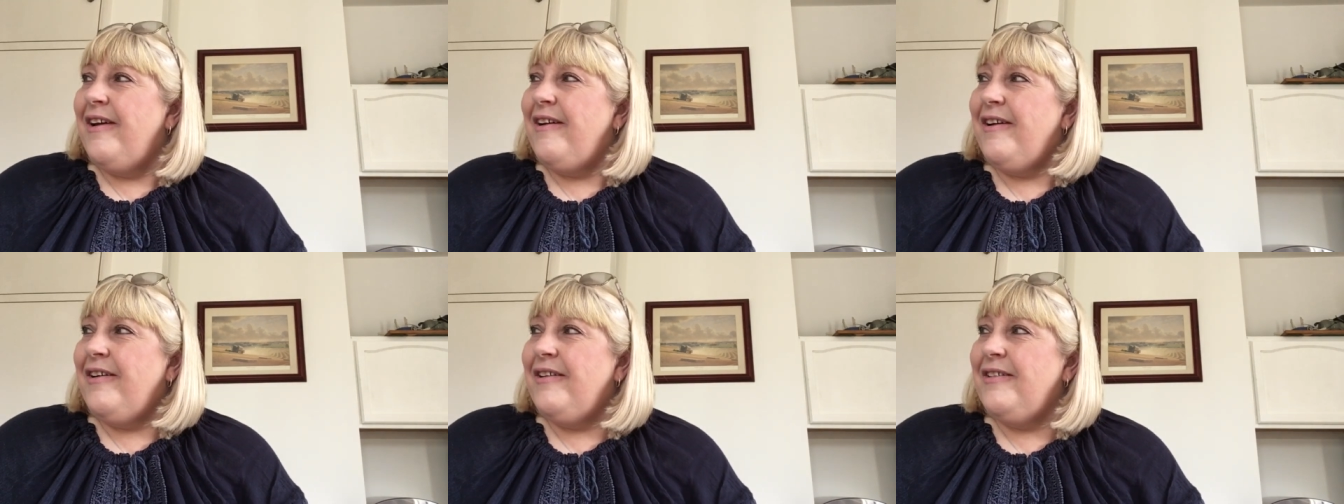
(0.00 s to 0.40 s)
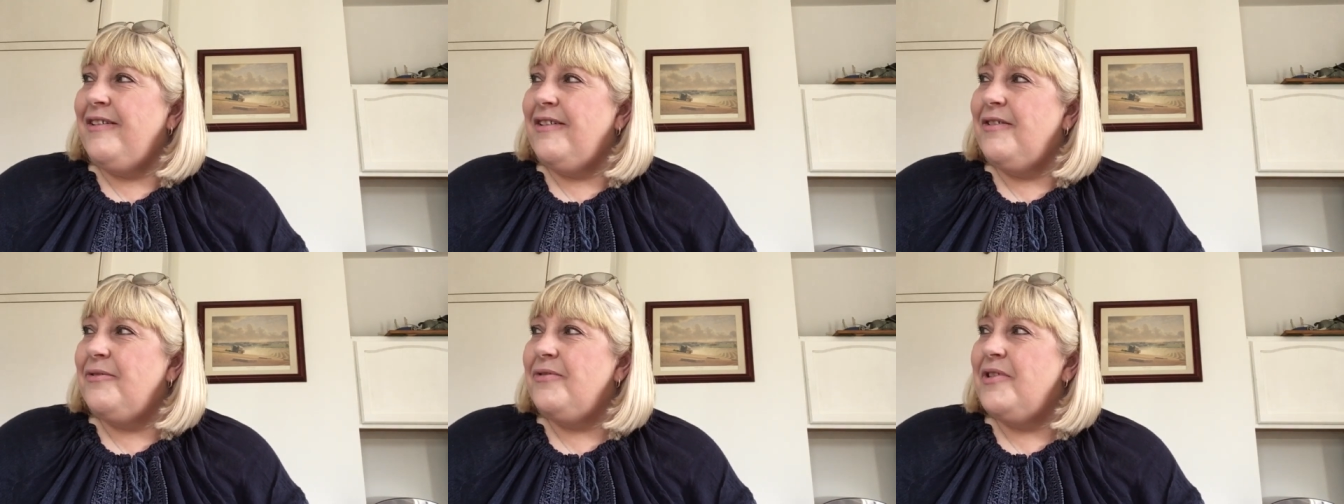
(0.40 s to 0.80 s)
Oh.
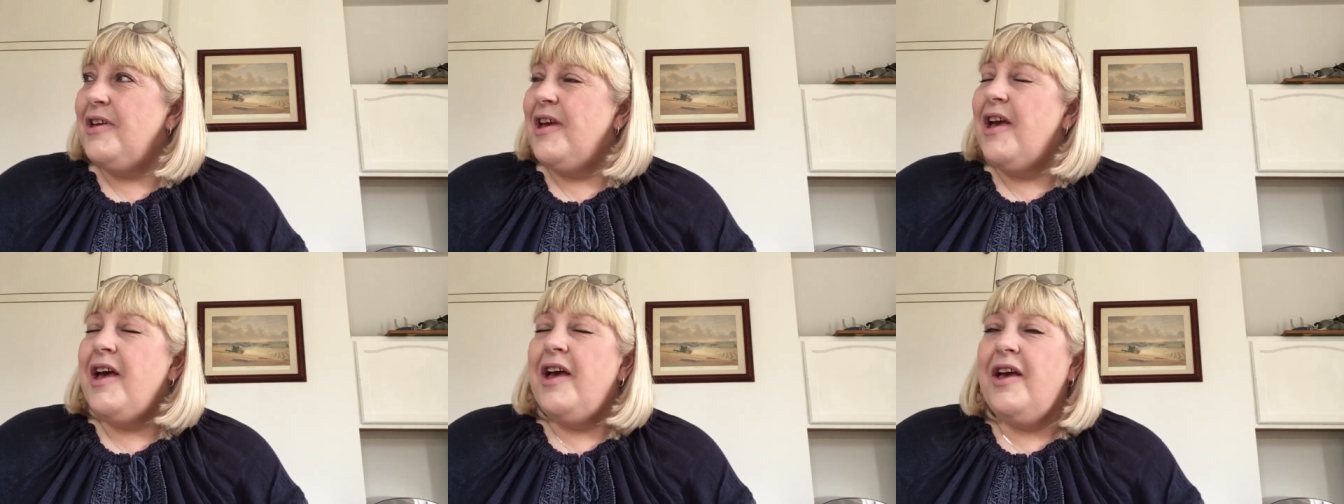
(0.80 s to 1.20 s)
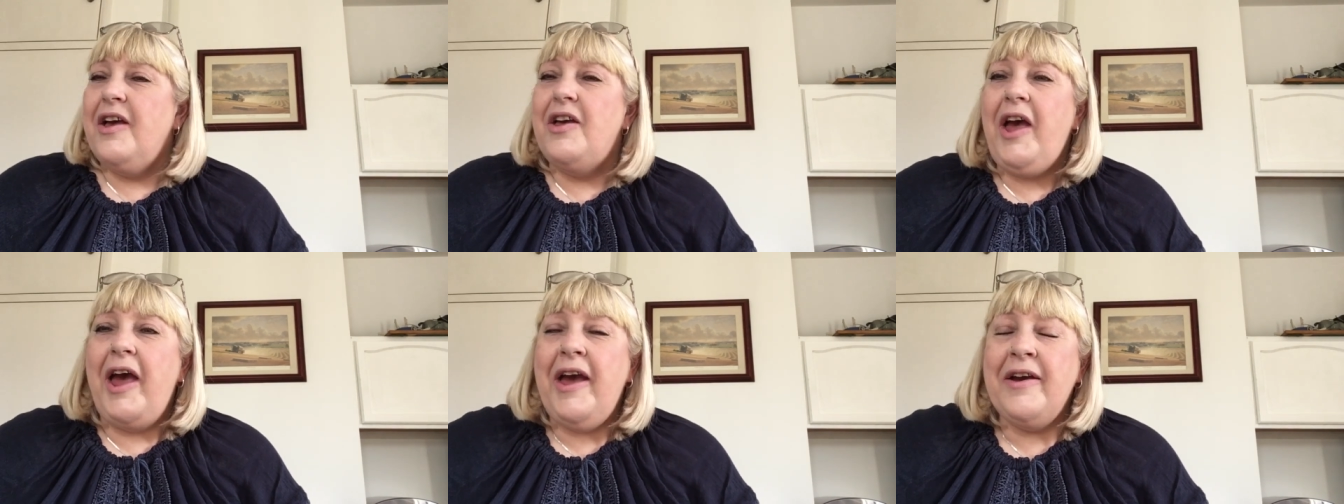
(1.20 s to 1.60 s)

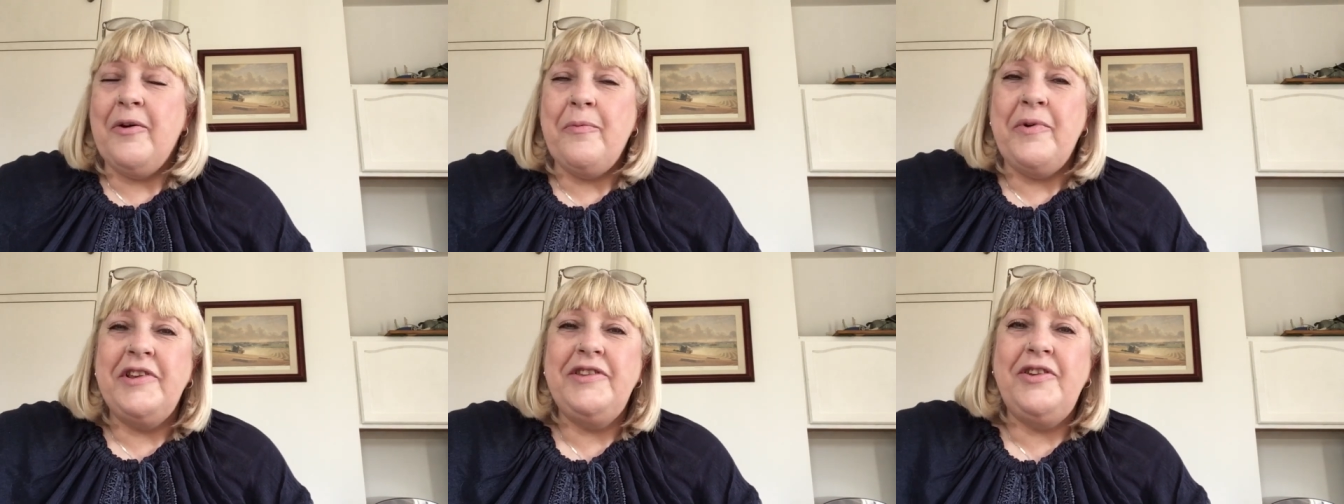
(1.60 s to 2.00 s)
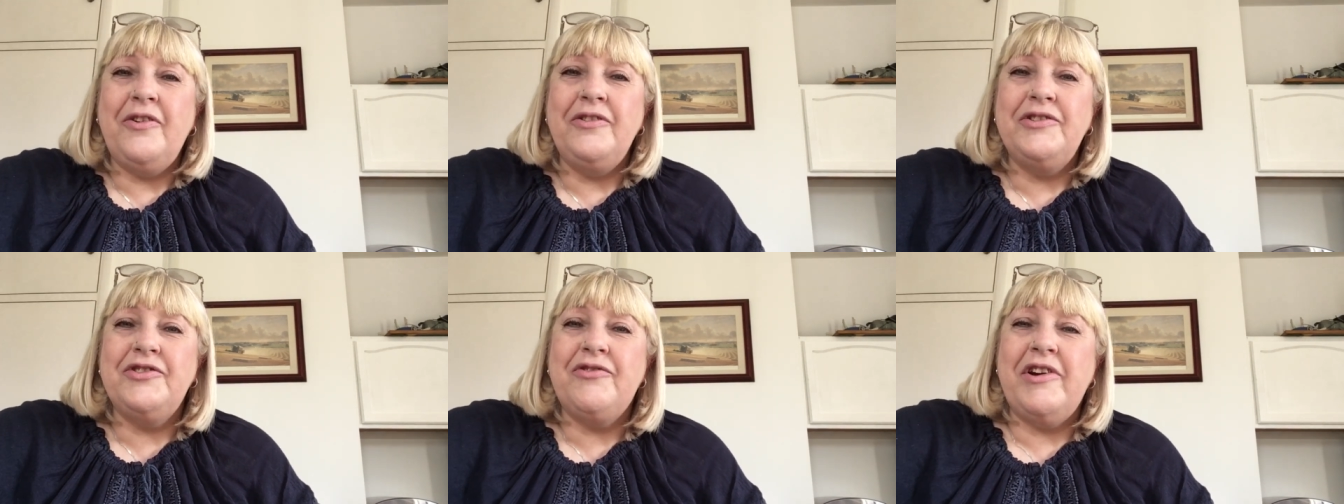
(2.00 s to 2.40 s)
Hang on, my
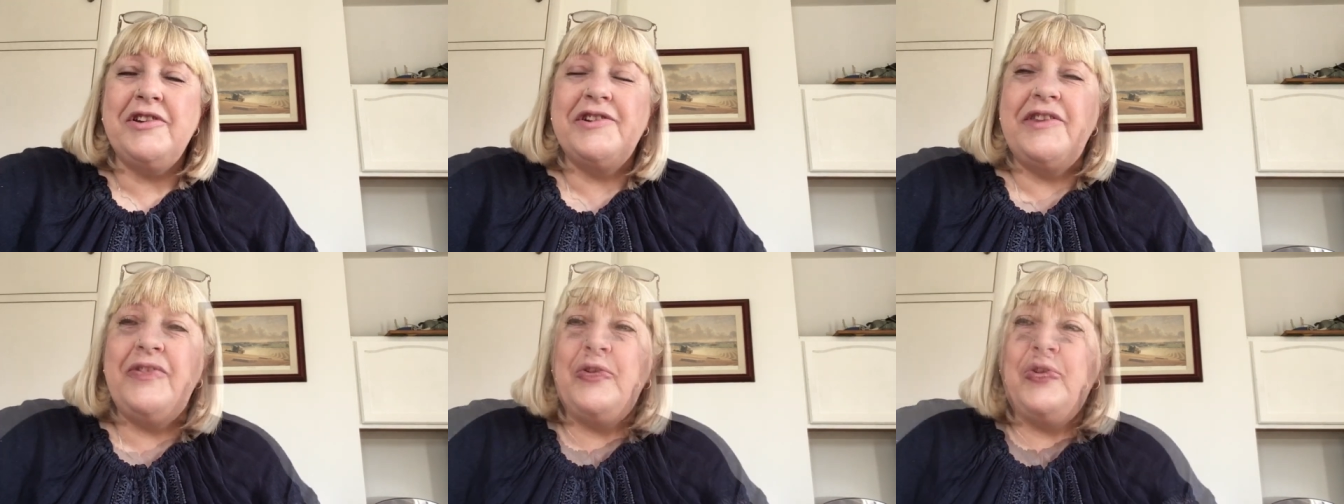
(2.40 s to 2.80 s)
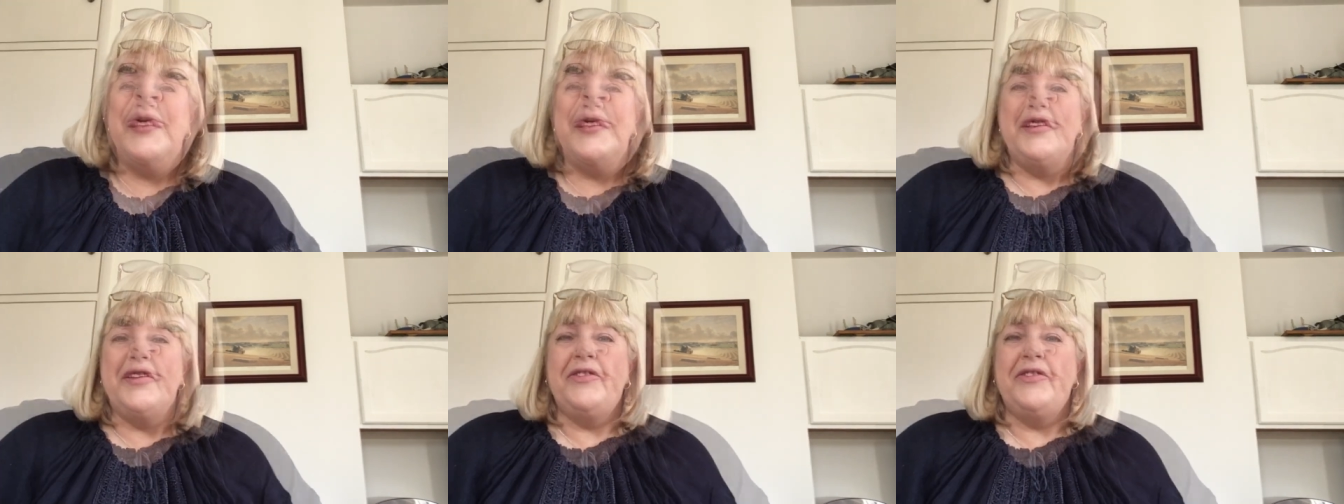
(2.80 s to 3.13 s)
dog's scratching the door.